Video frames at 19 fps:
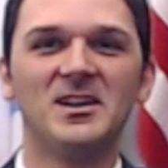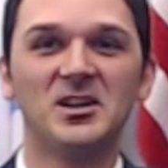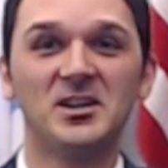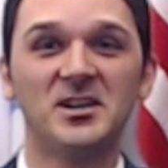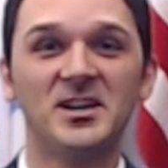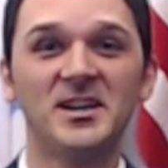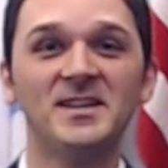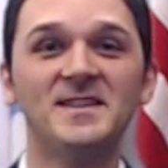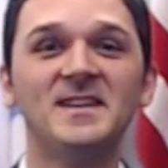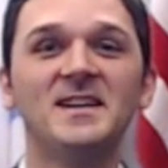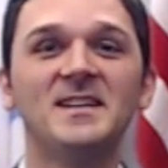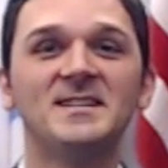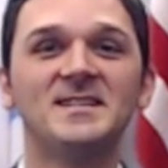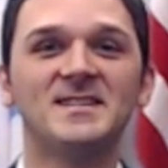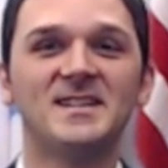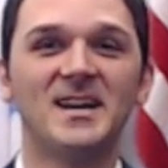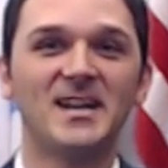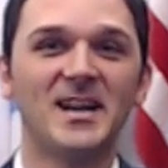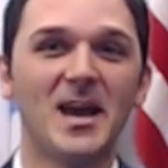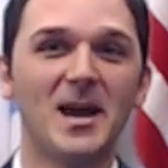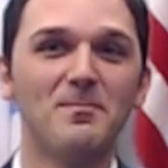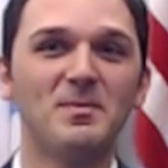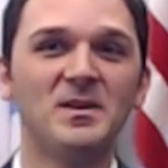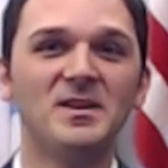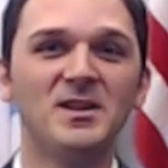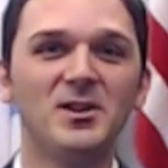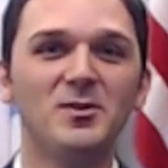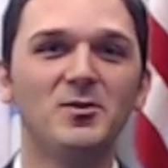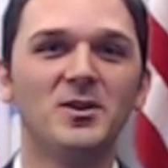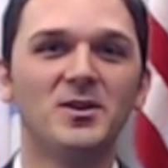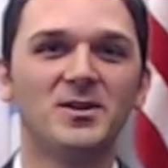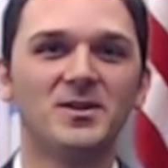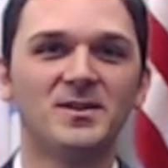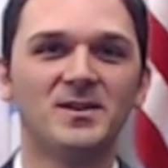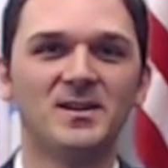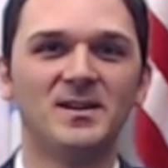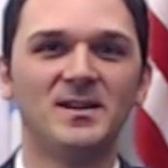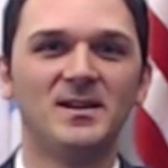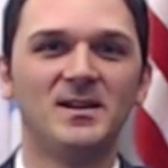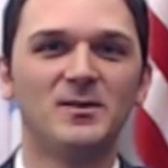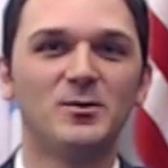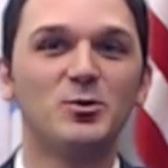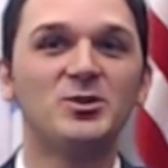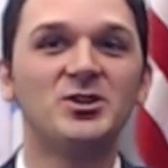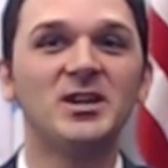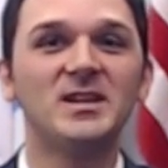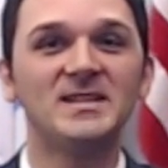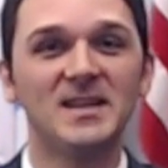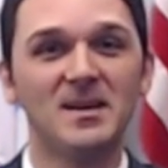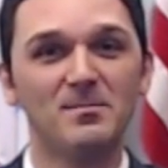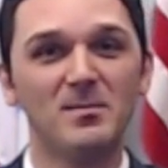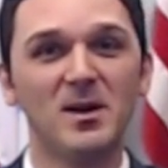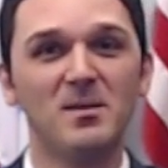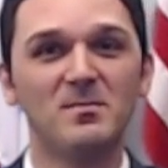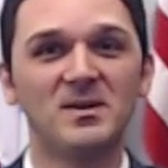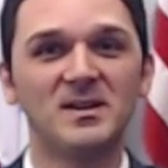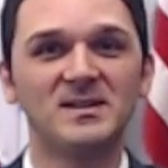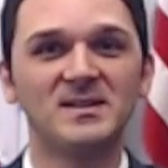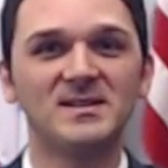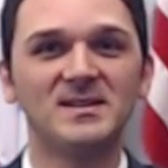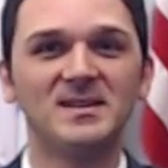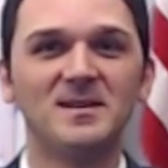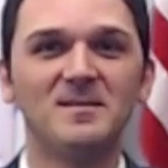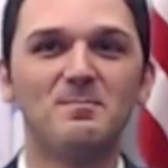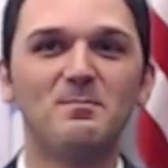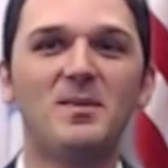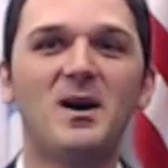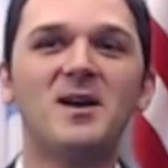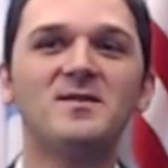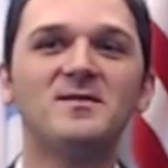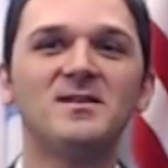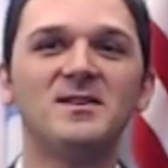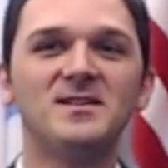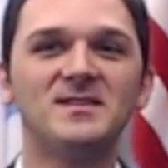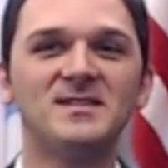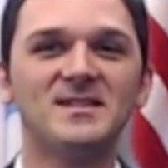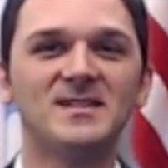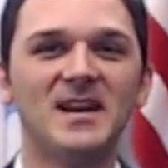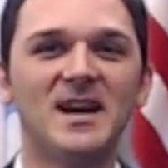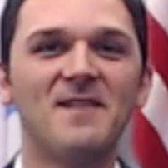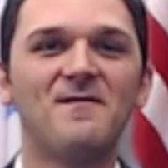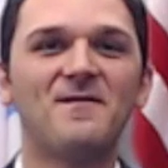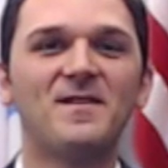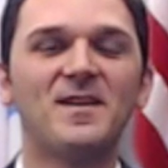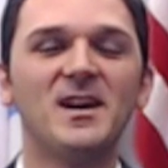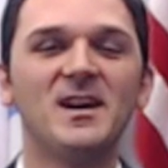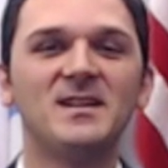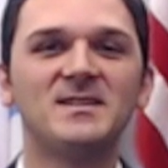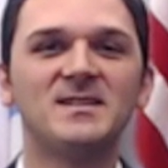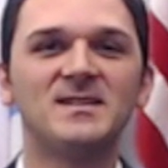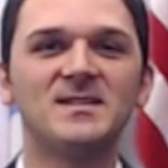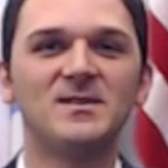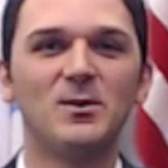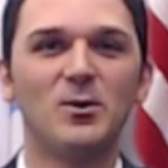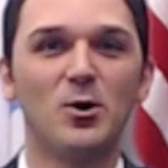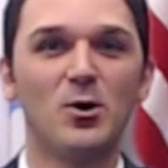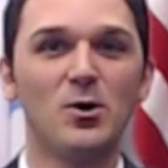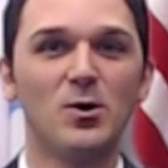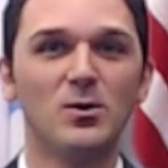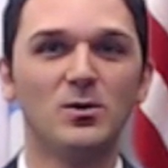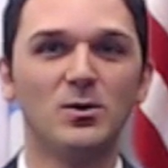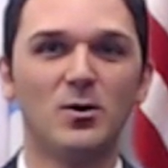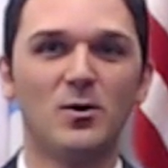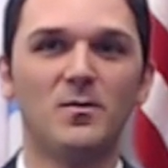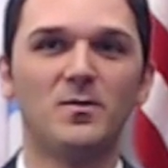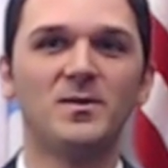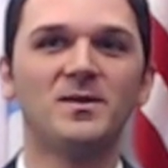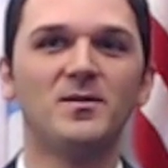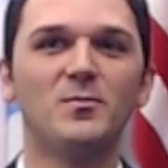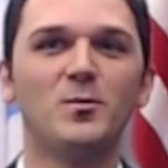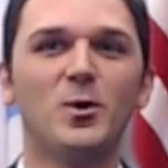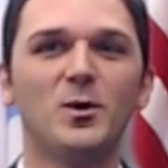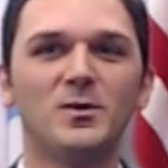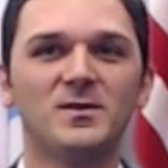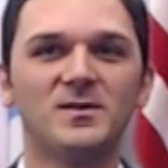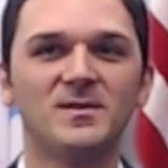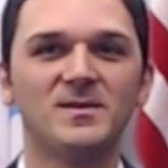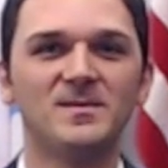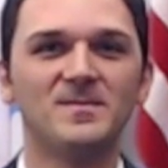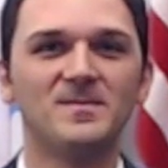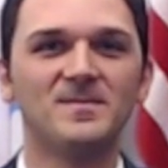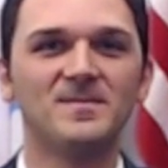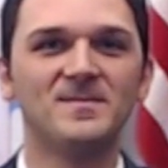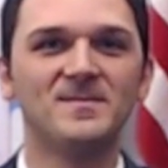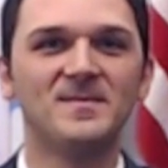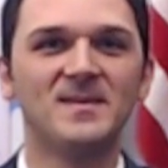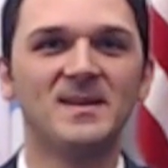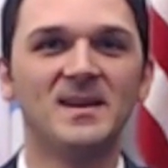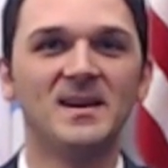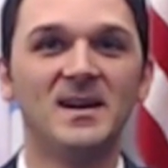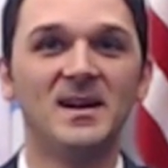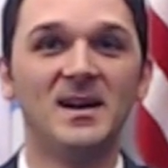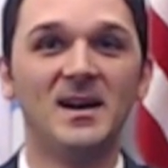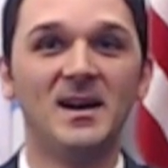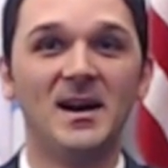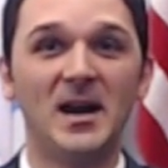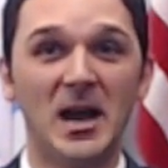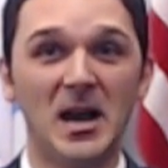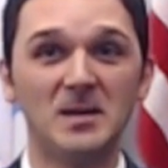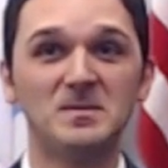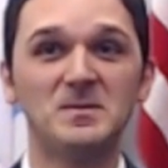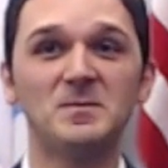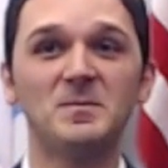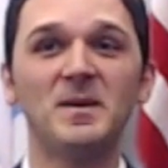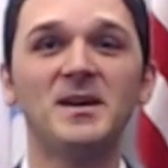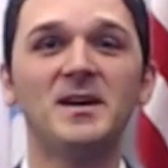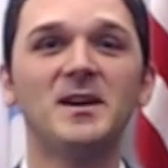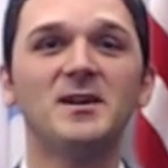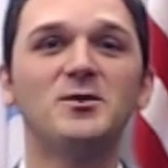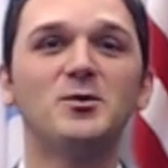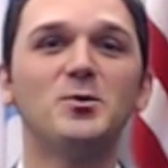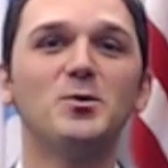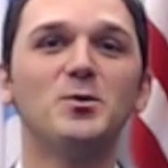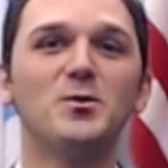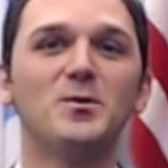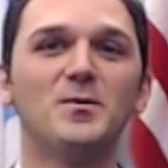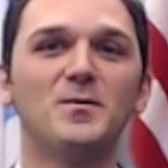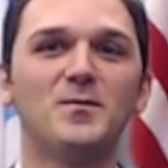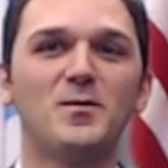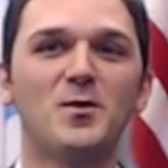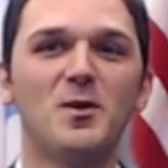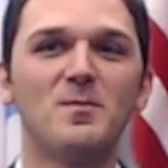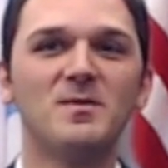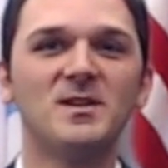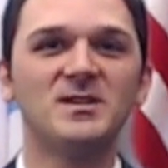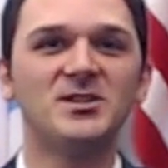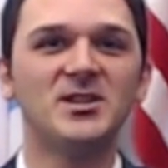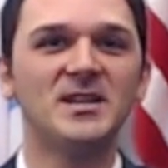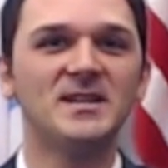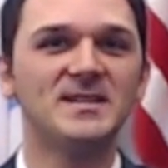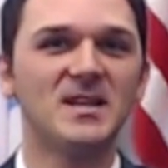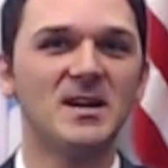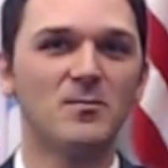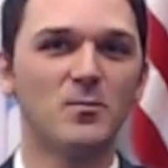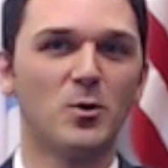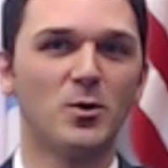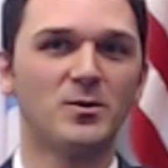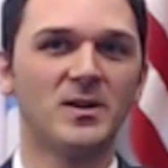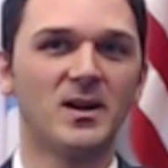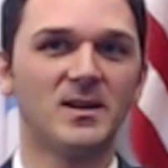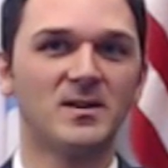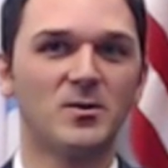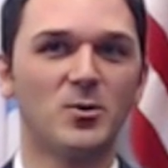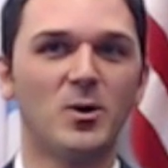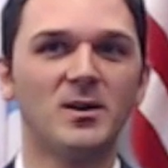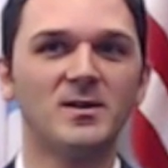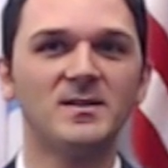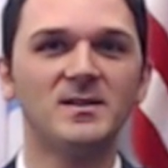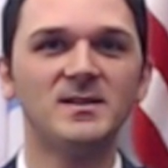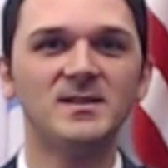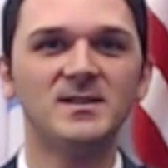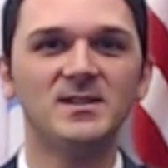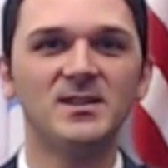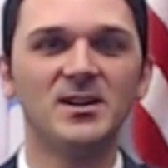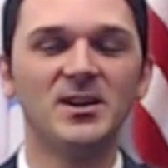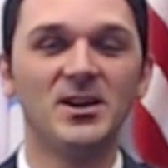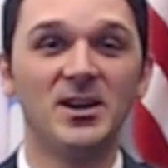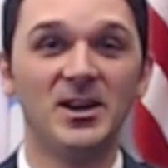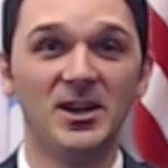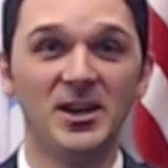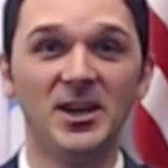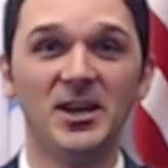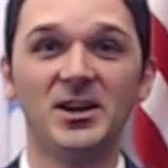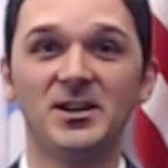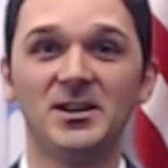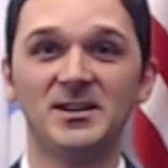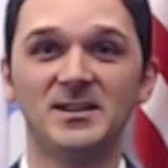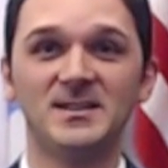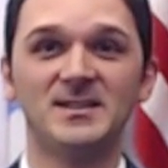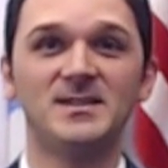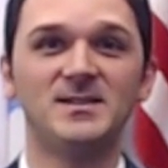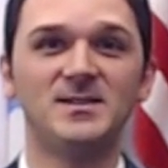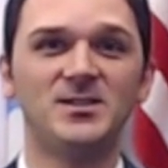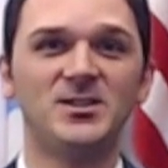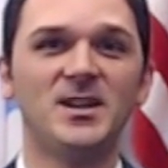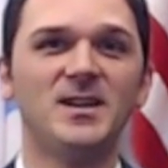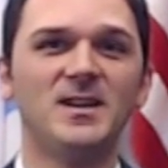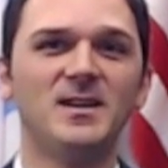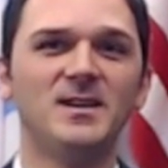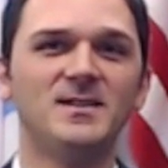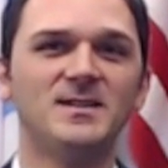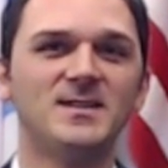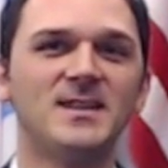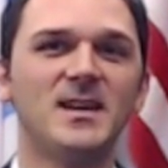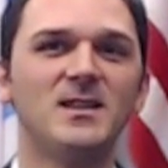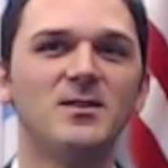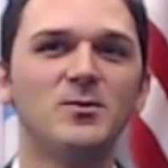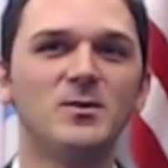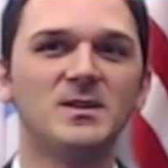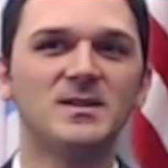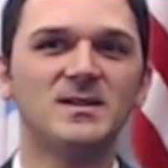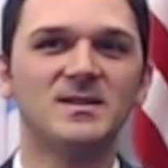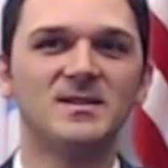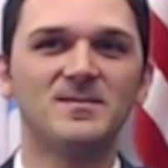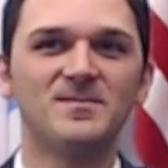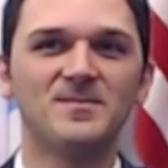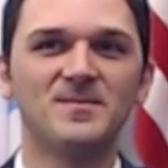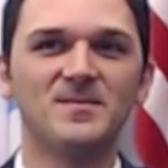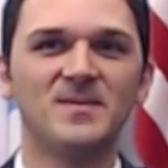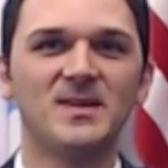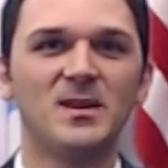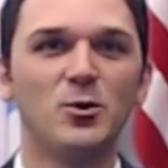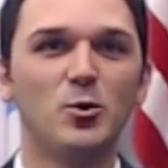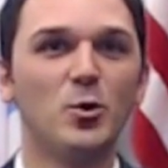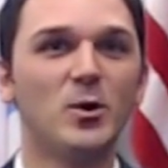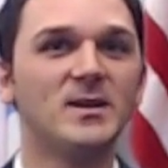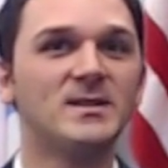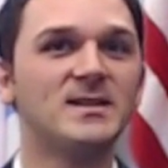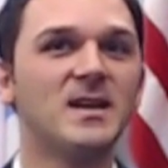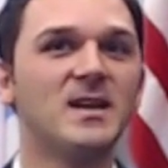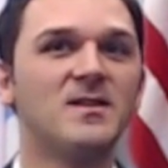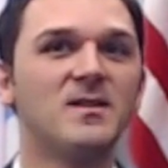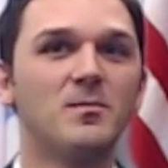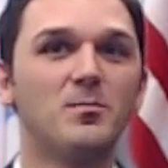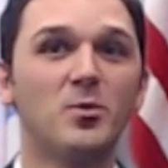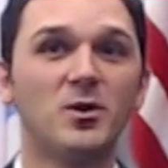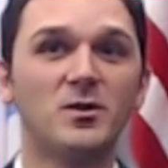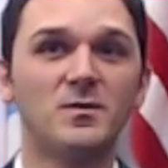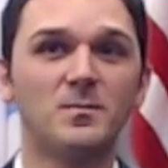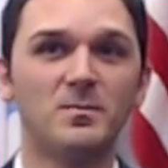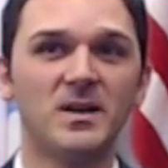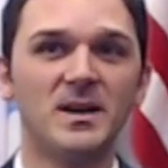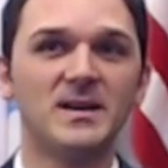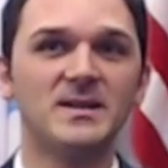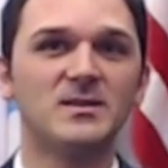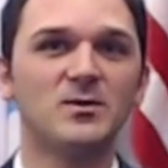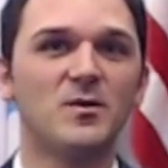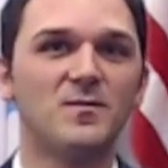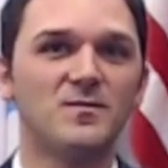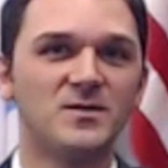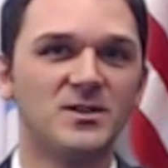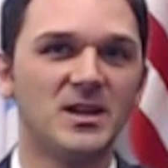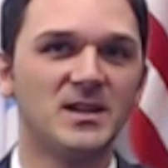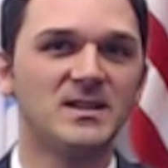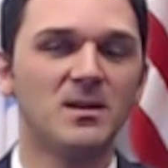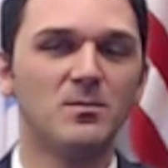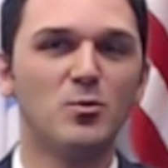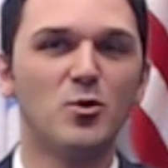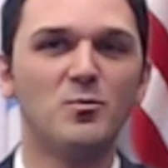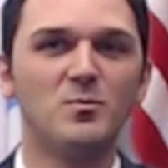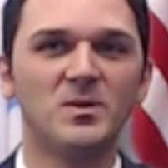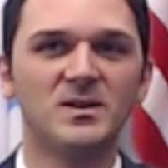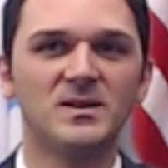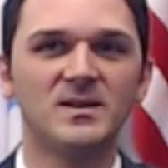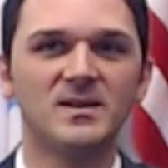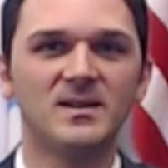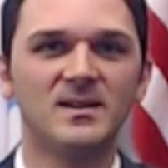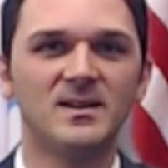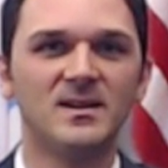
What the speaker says: Greetings and Happy New Year to JCI members, partners, and friends all over the world. I'm speaking to you from the JCI World Headquarters here in San Luis, USA, the birthplace of JCI Movement.